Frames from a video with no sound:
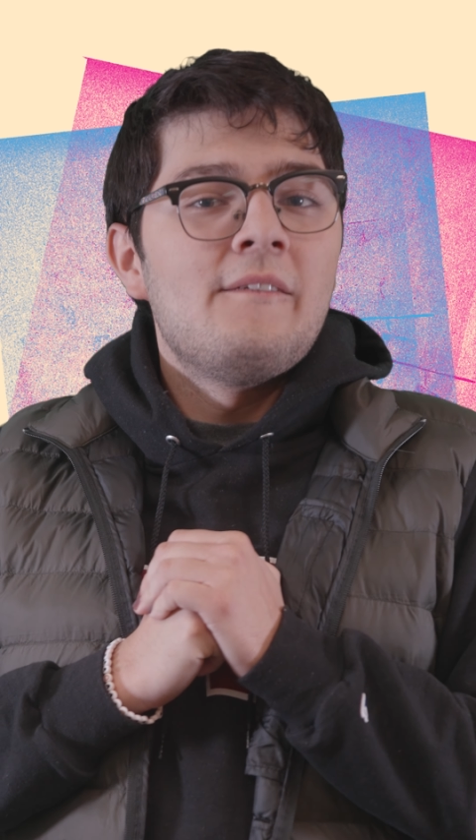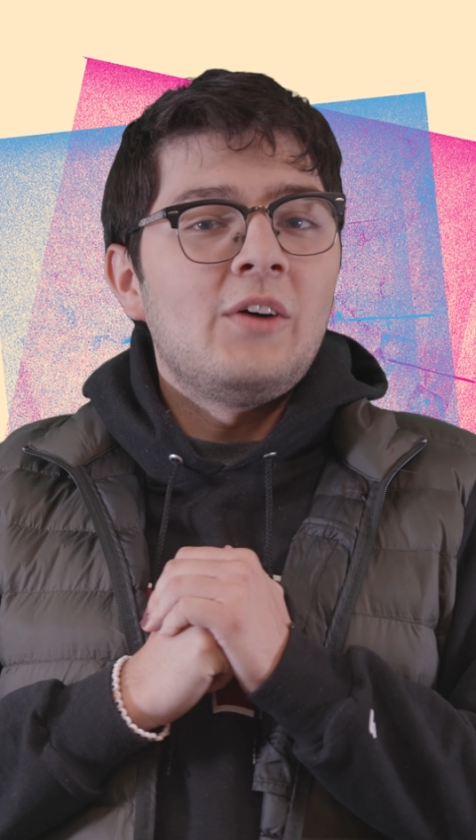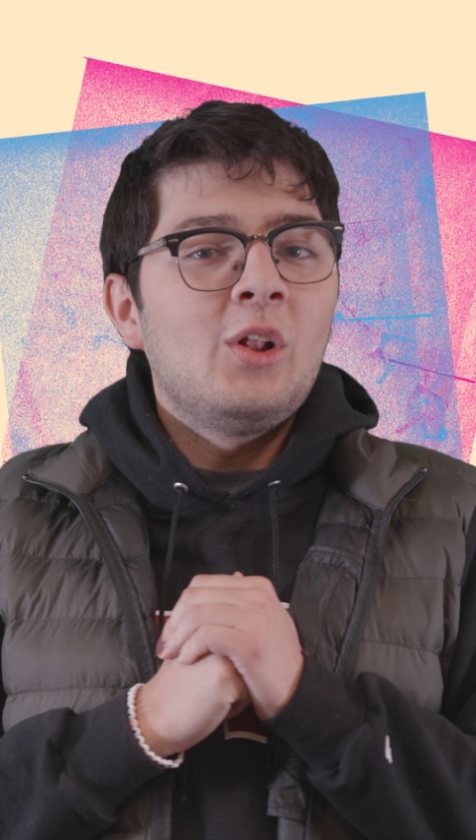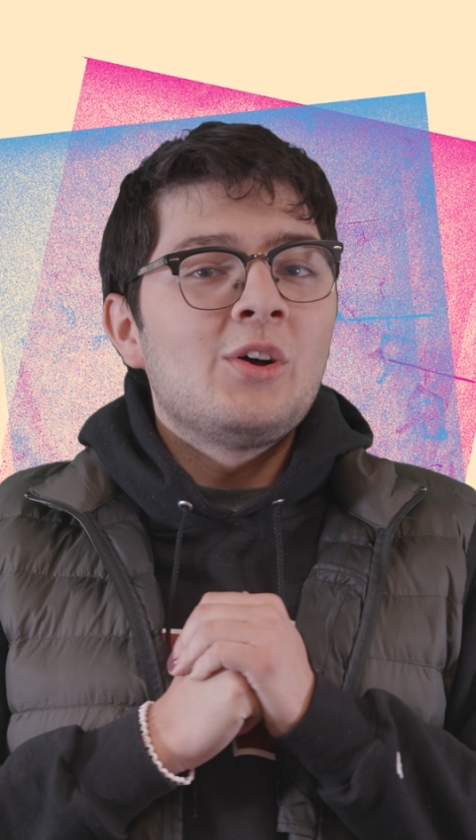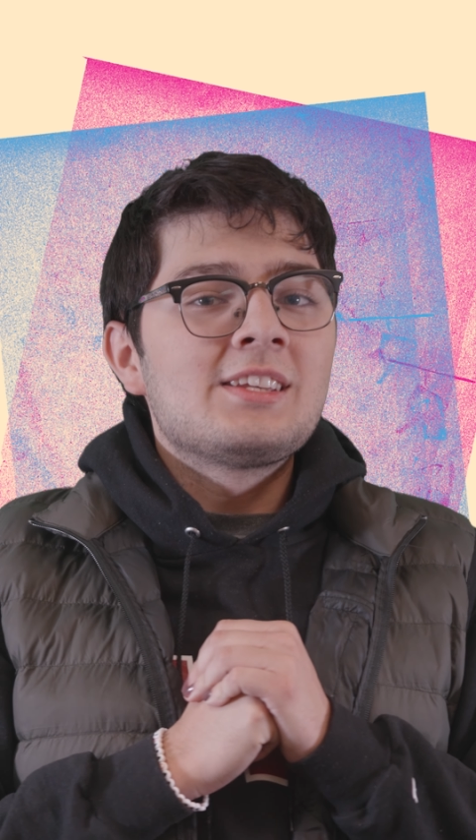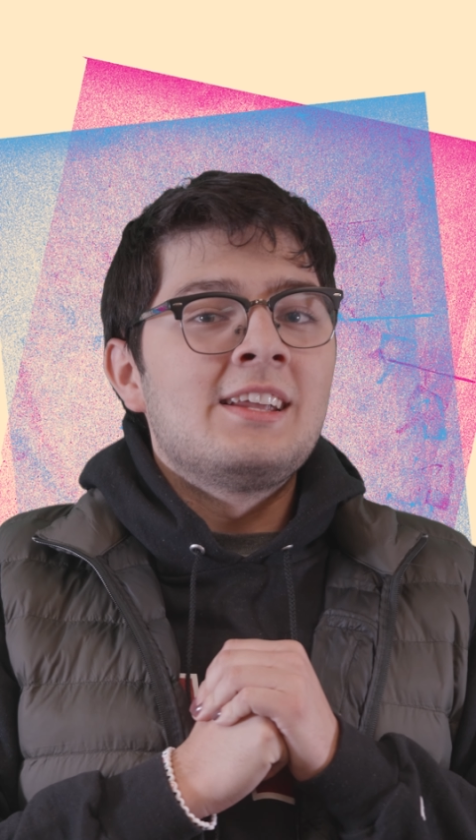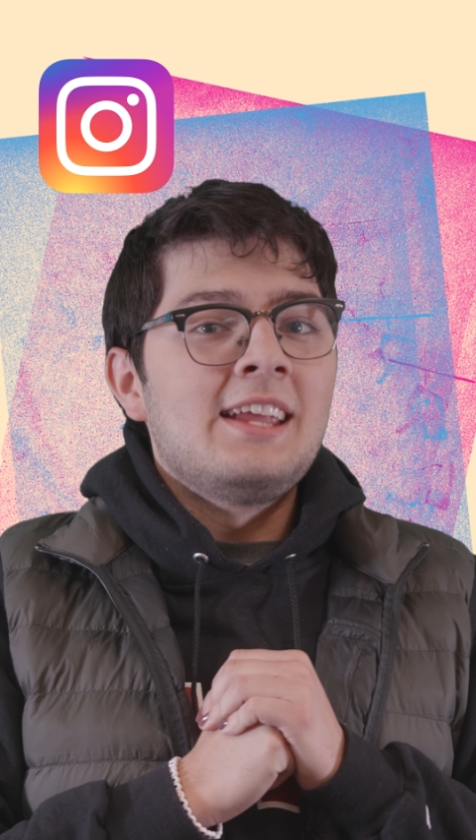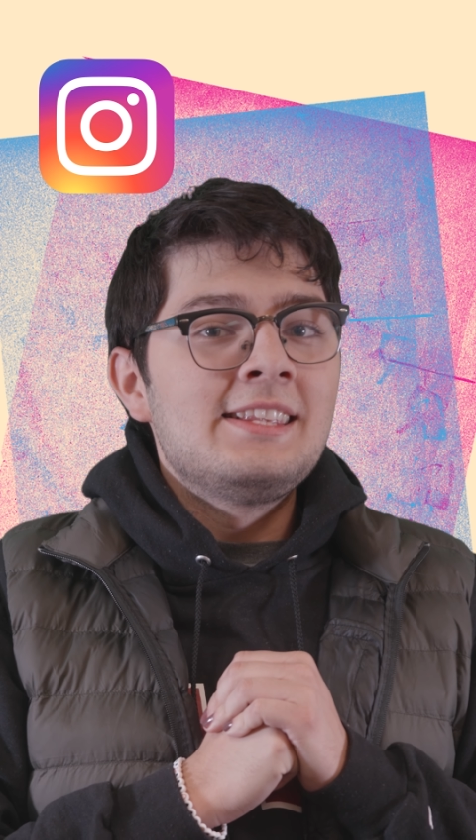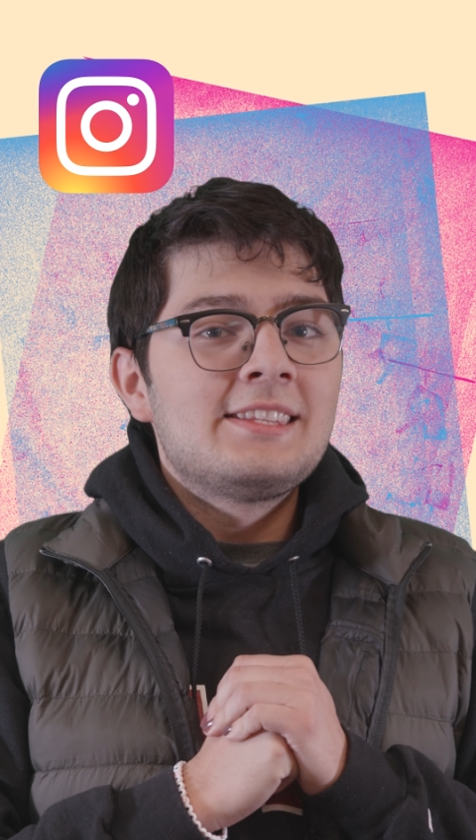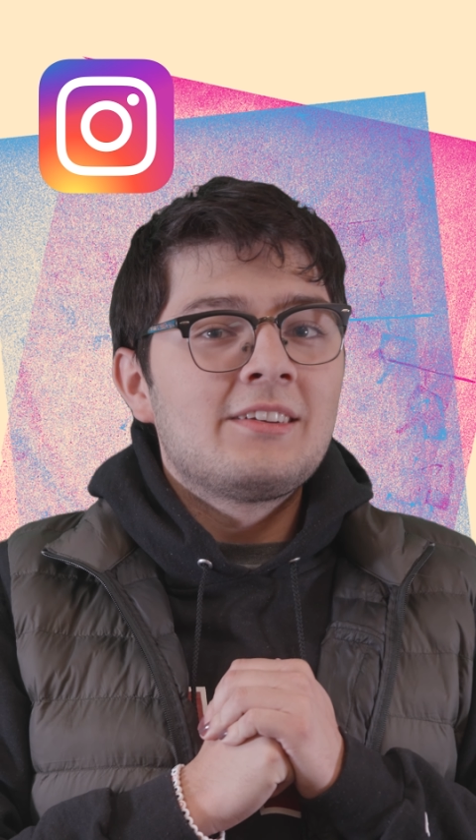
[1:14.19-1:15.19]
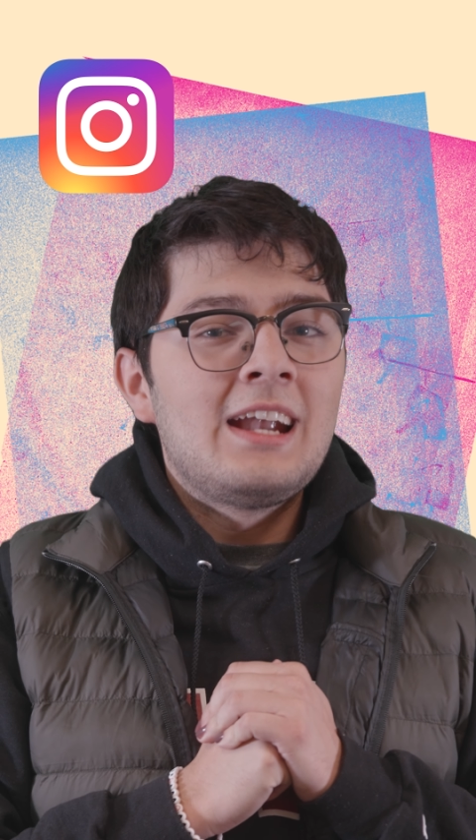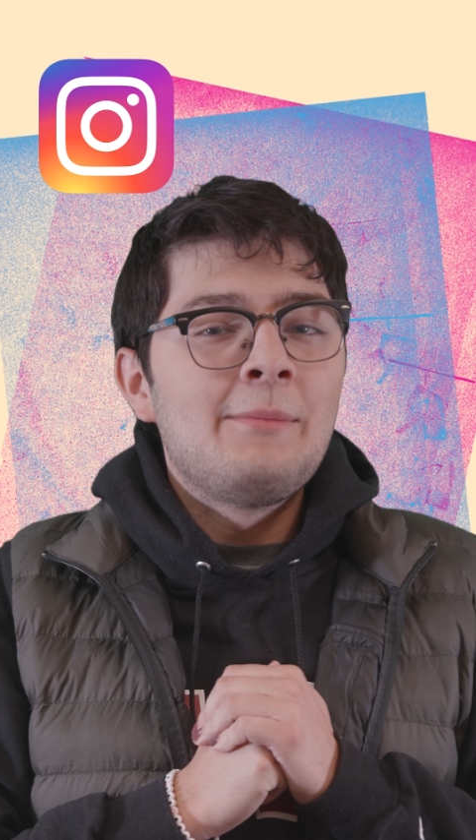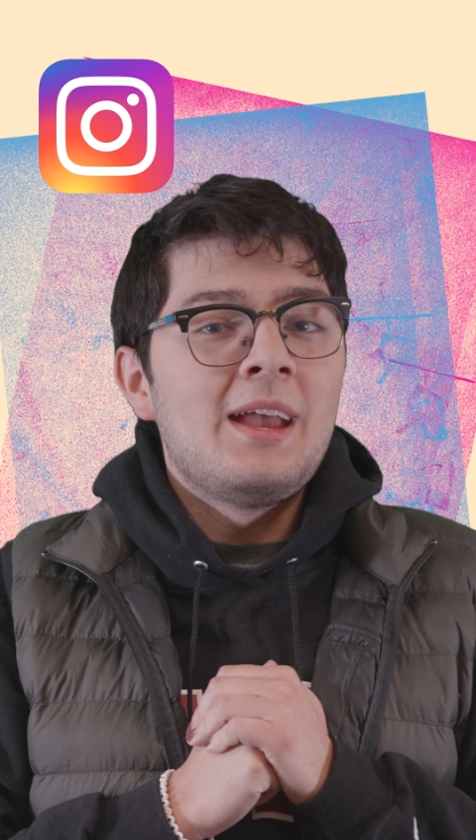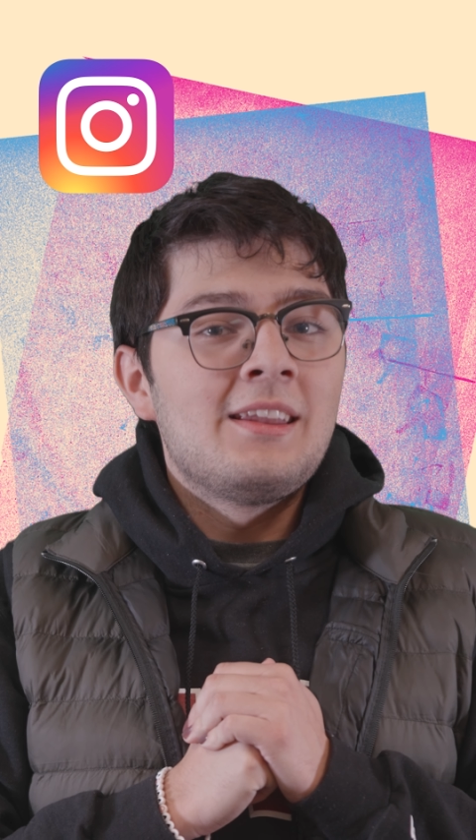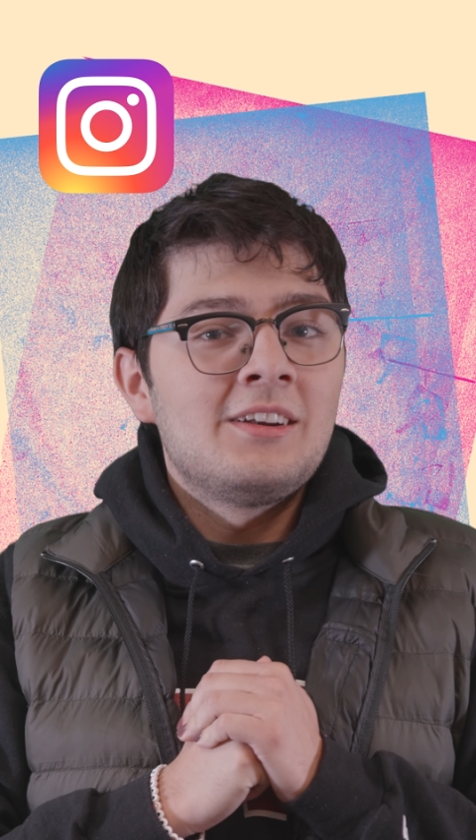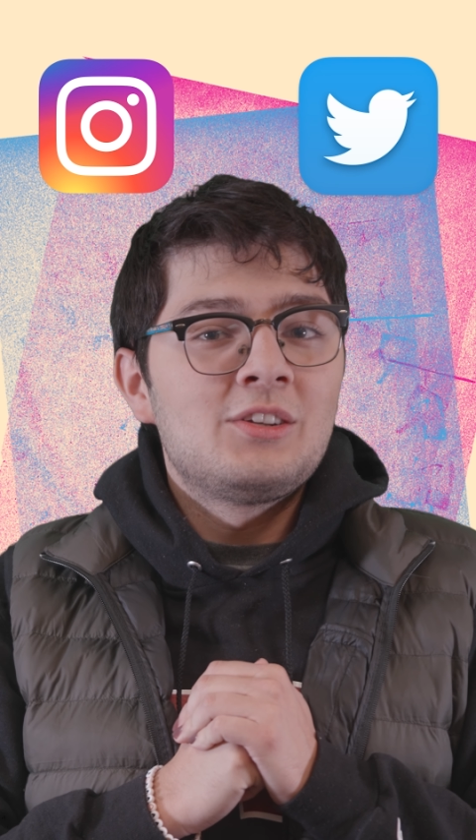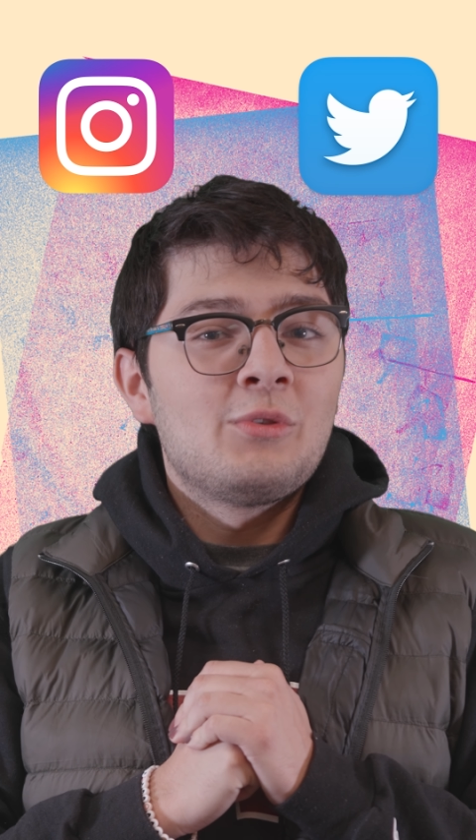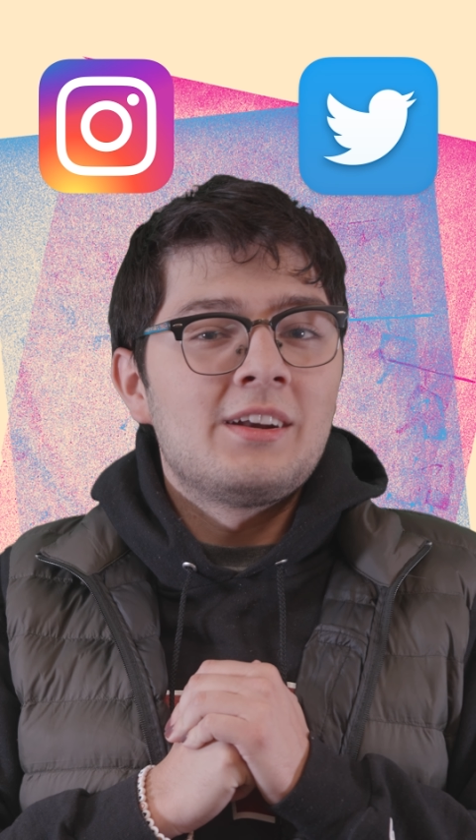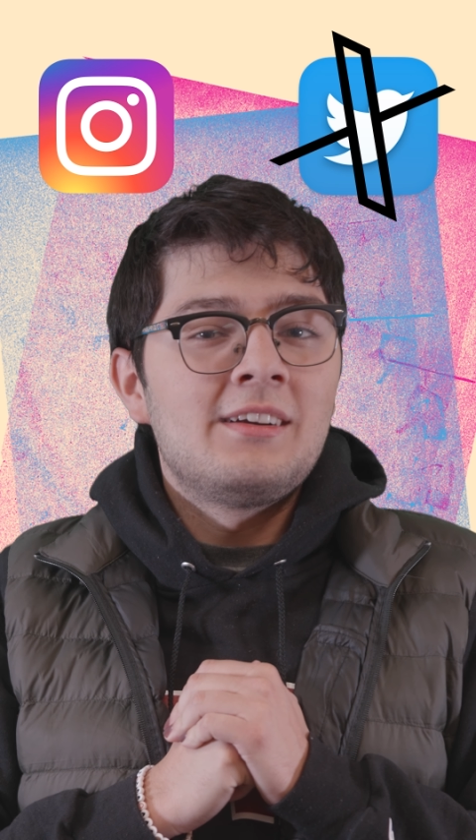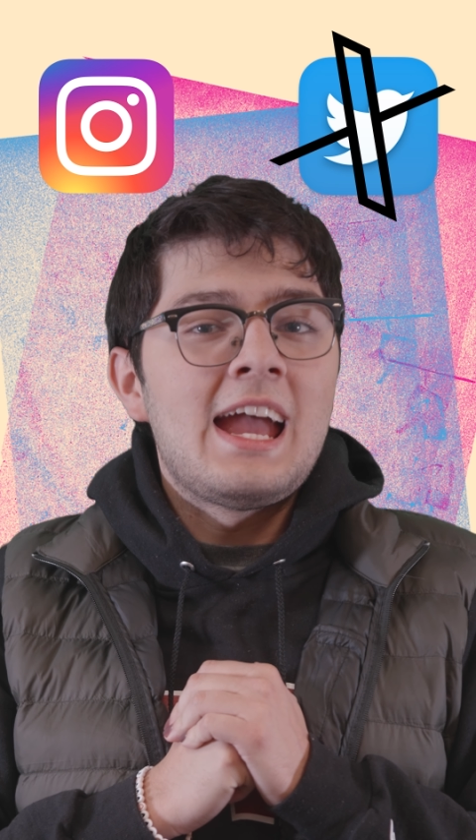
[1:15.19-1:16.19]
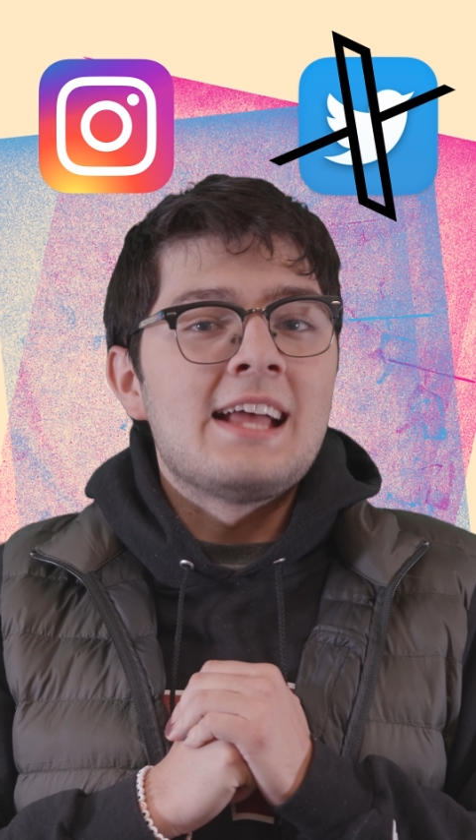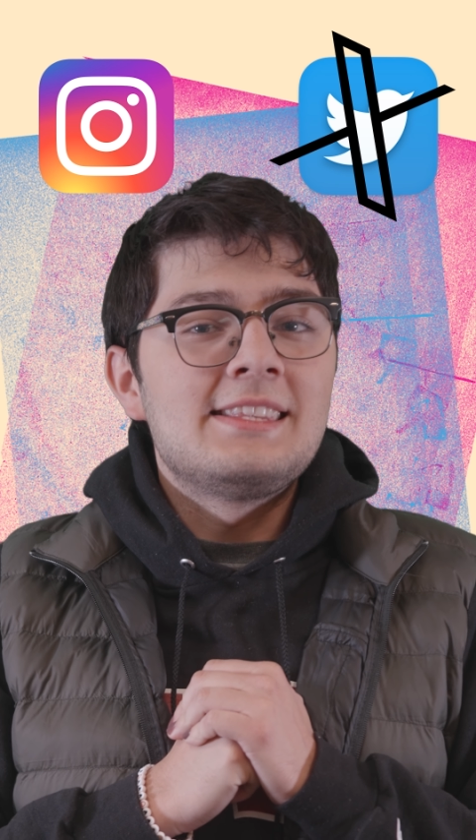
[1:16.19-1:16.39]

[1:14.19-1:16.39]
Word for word: Follow us on Instagram and our Twitter at